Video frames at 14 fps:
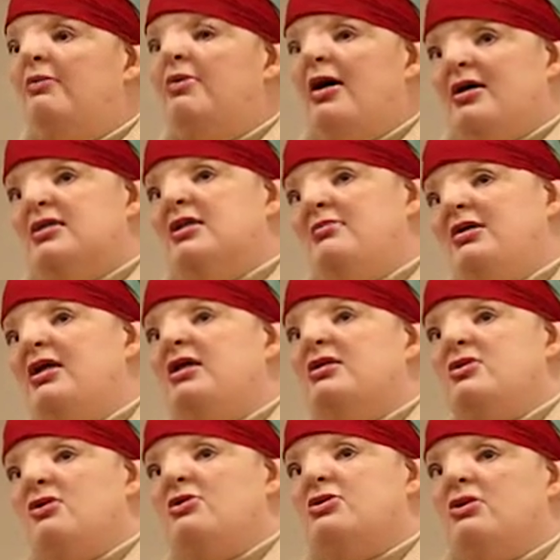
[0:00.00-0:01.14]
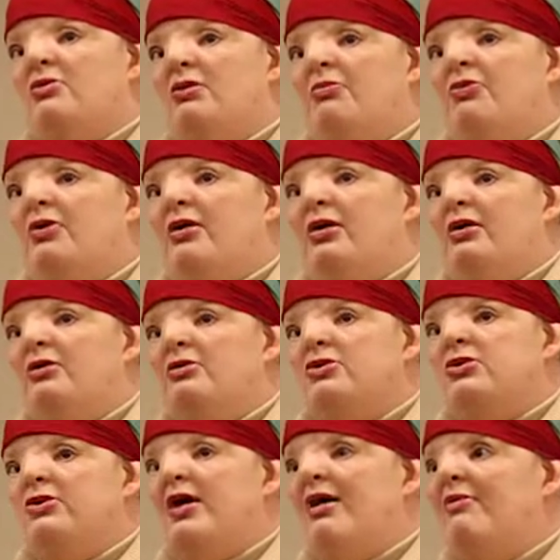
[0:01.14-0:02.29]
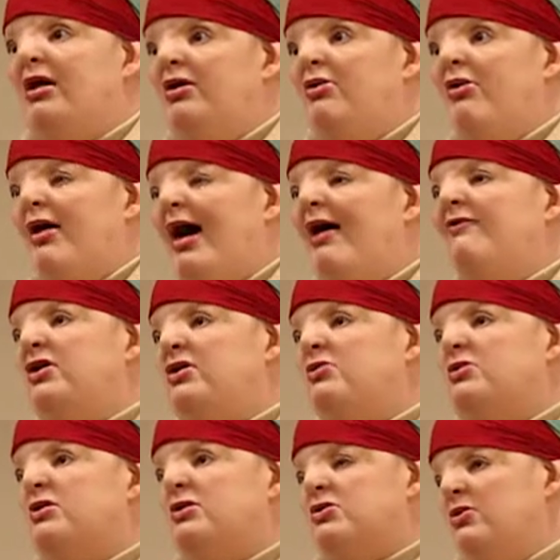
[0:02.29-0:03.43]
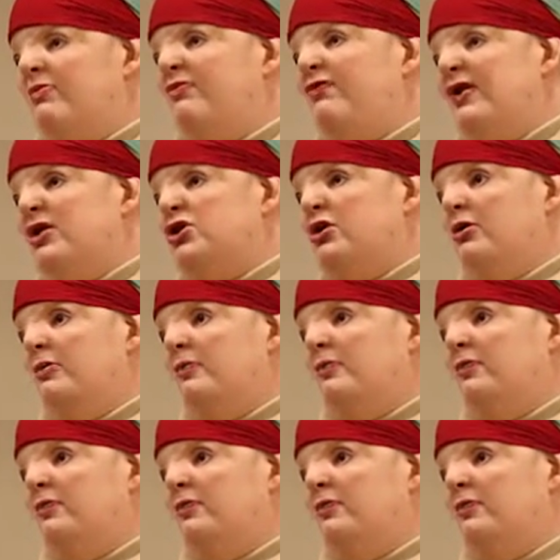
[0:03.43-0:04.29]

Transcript: Proximity is also important, so that way you don't have to use the zoom feature.